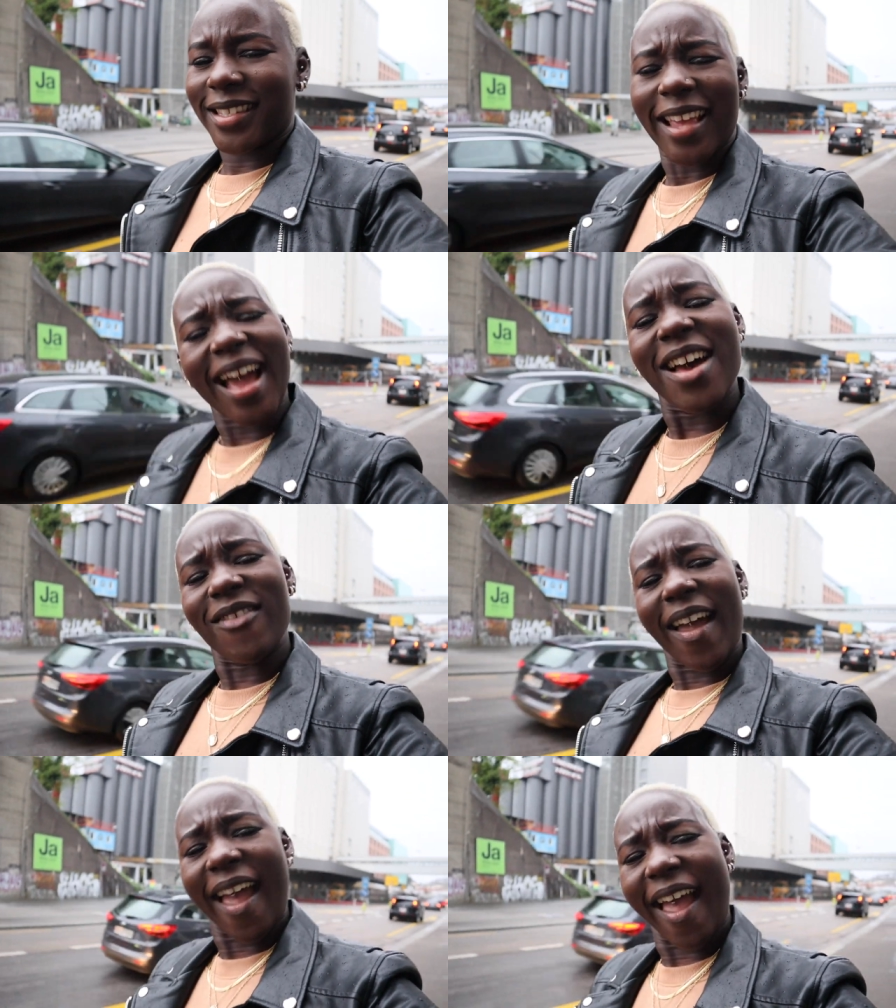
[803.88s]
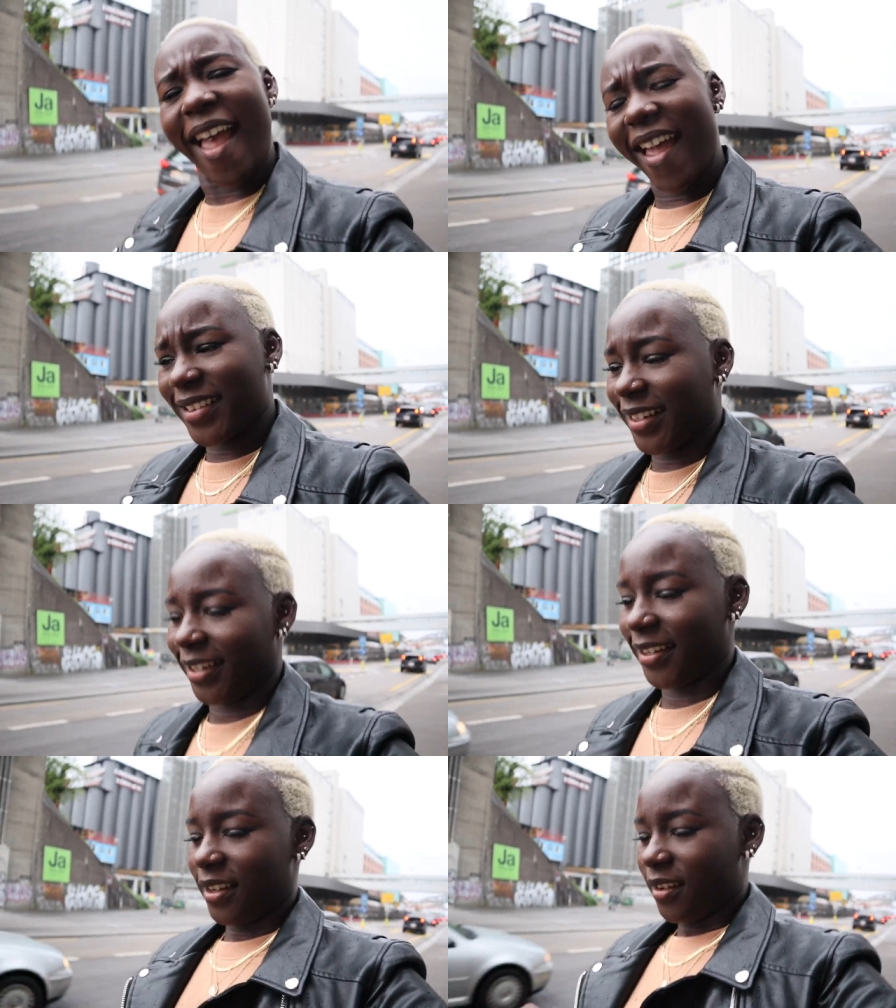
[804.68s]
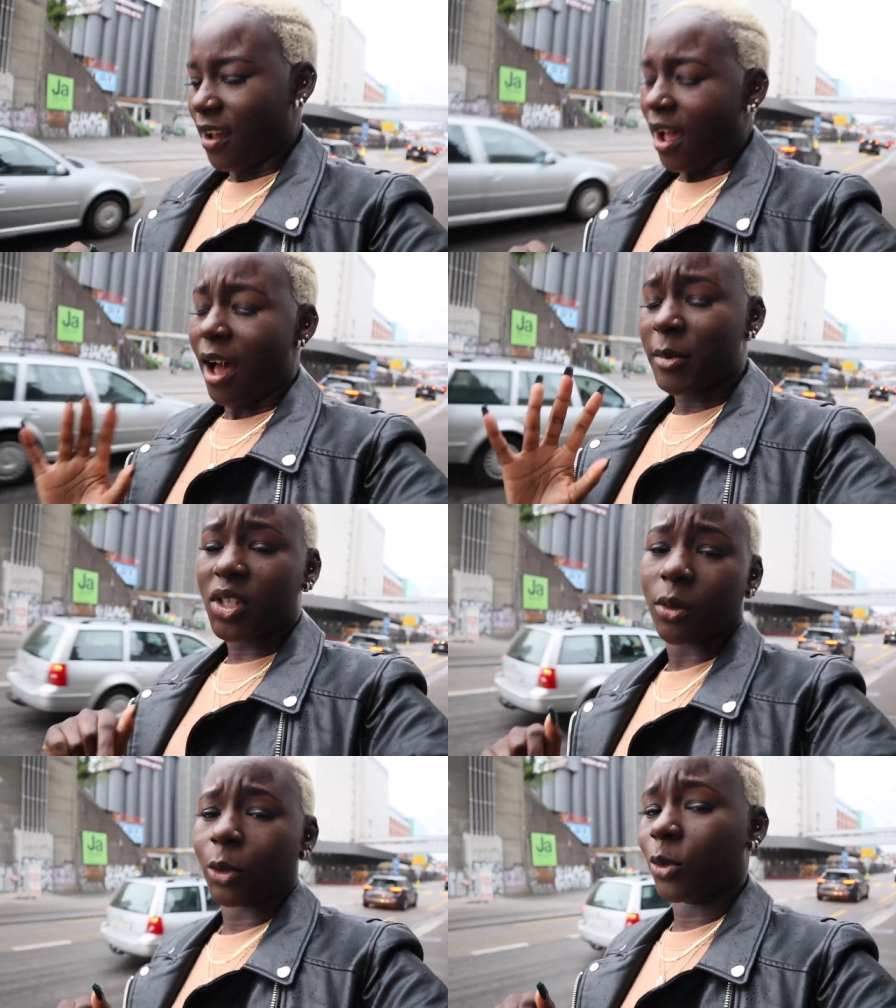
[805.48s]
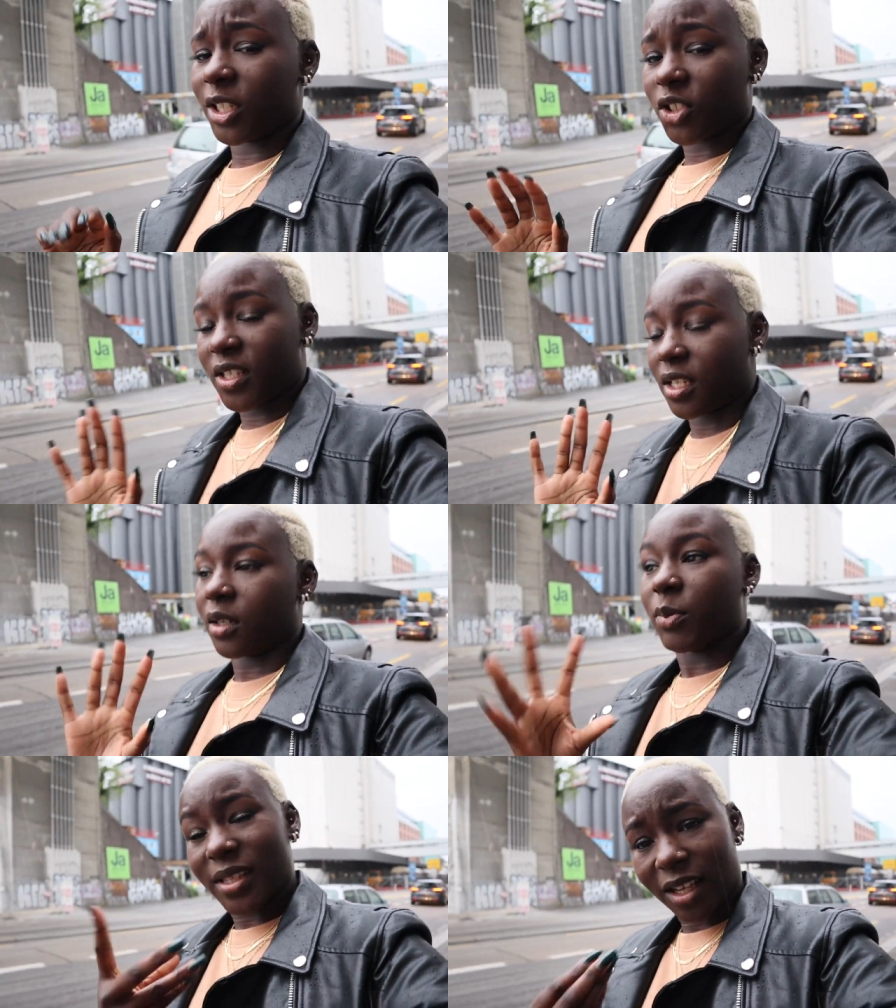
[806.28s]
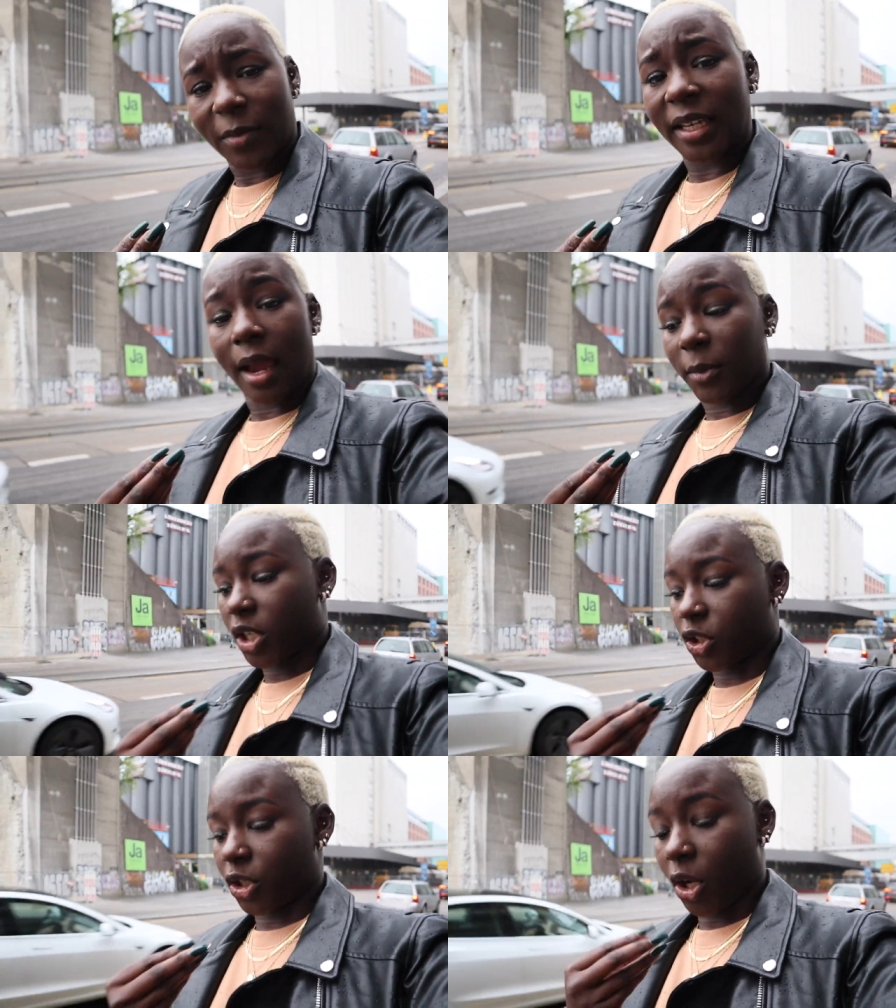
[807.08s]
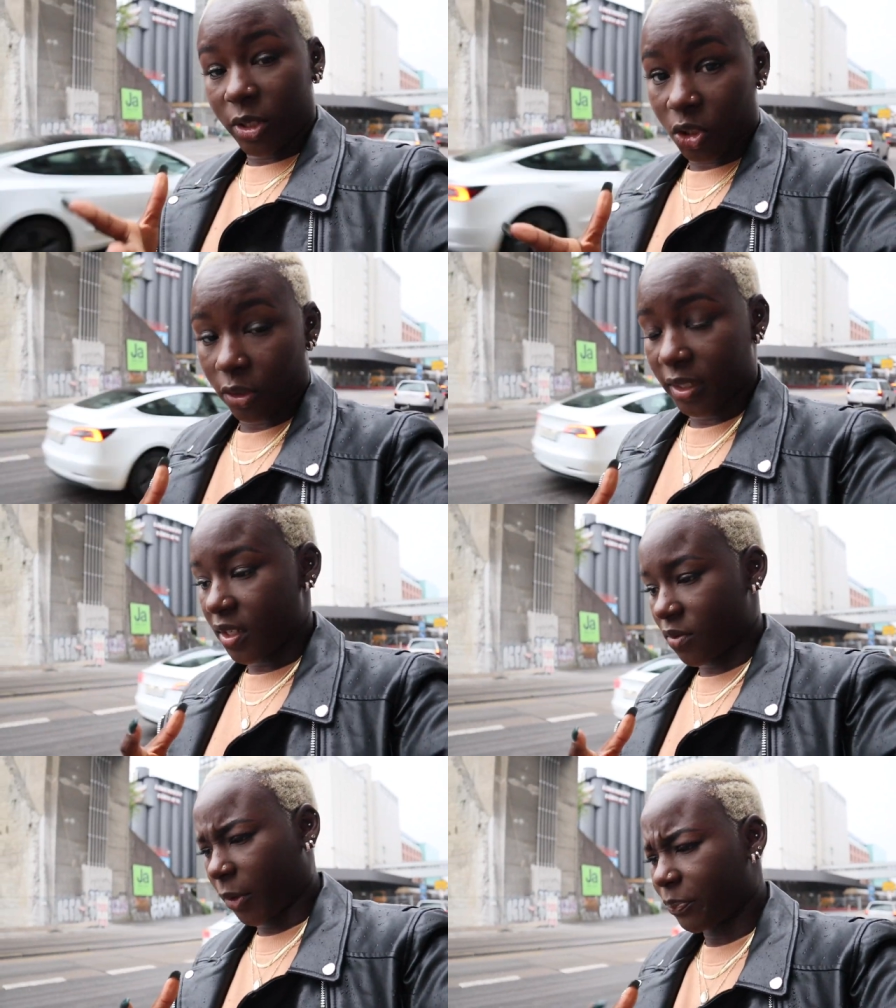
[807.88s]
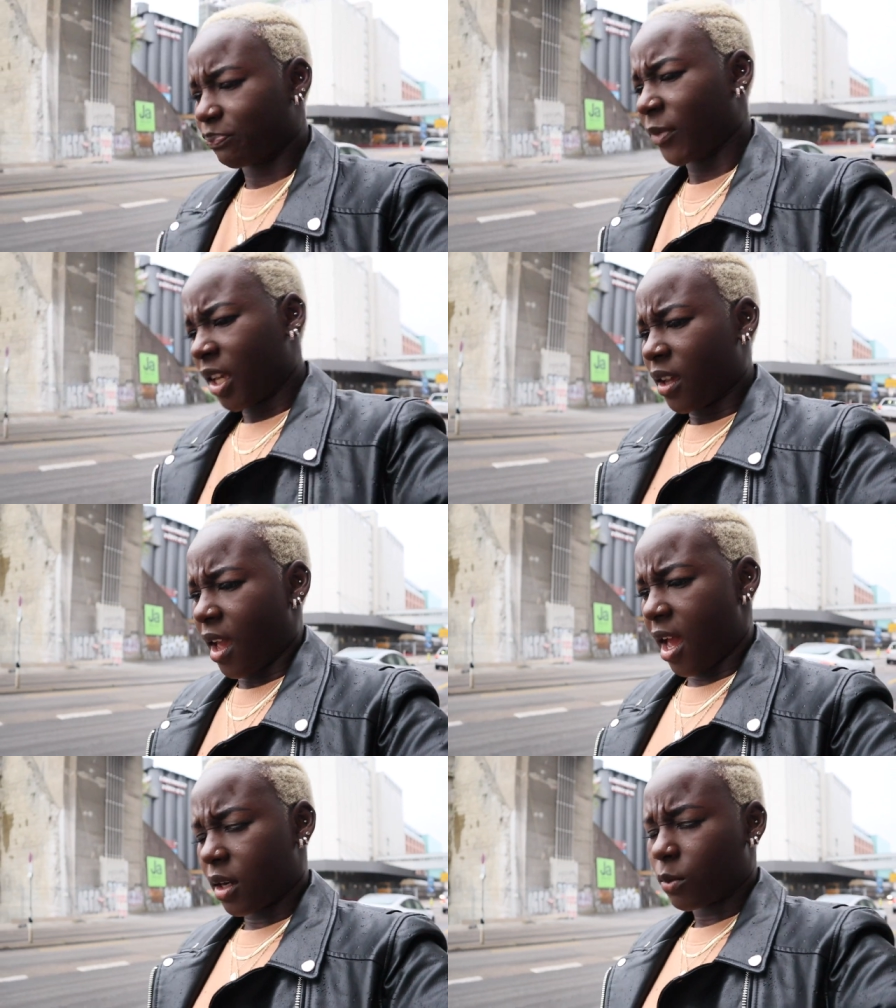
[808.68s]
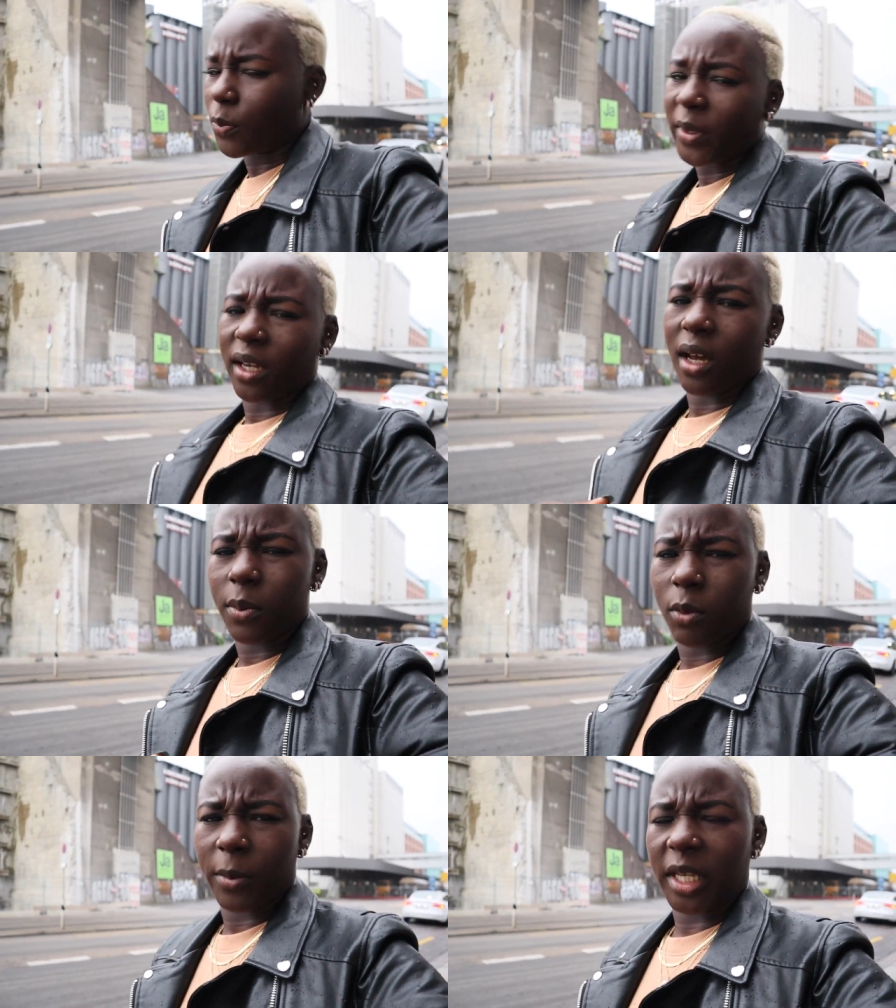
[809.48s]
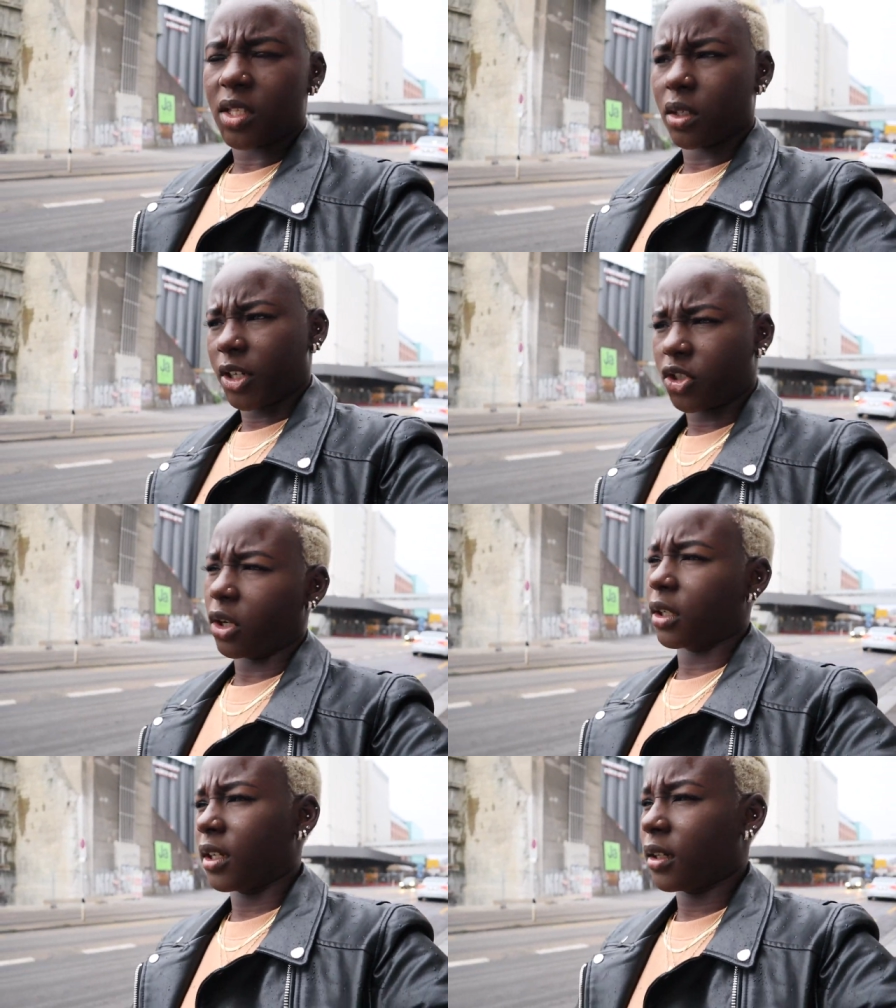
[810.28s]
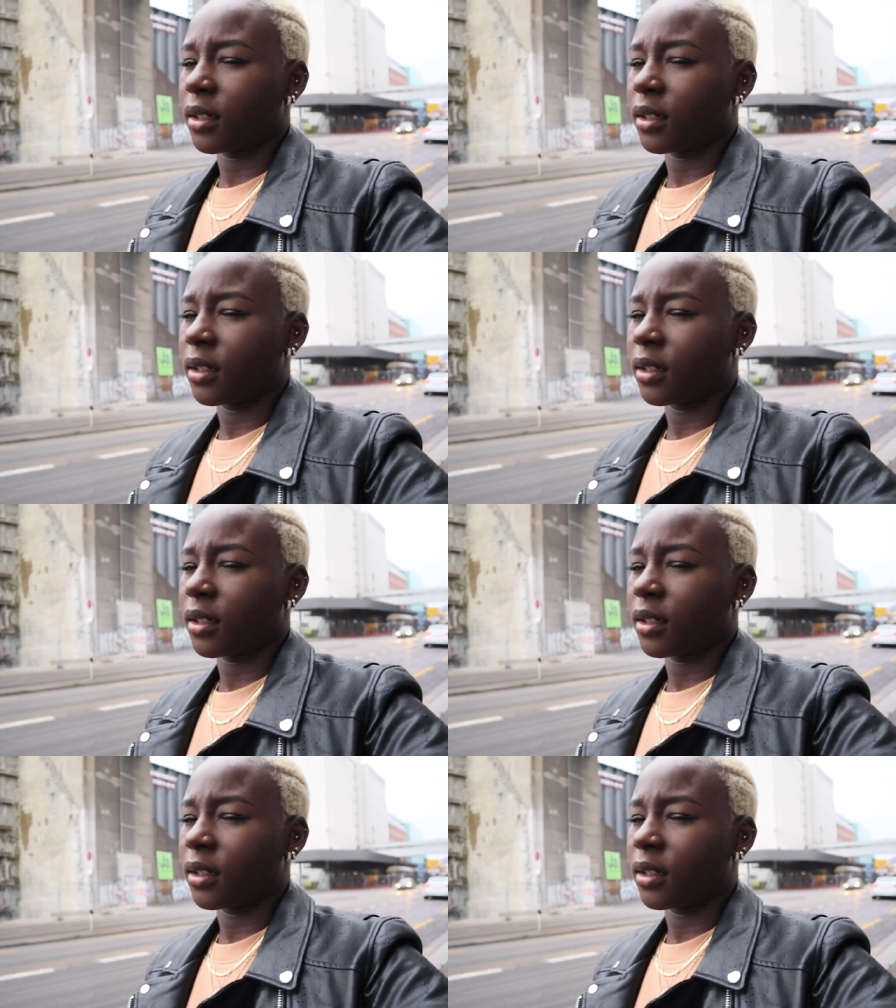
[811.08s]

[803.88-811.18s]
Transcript: yeah, man. I'm gonna stop recording just to preserve my camera because you know insurance is real. And we'll pick up when we get to the restaurant.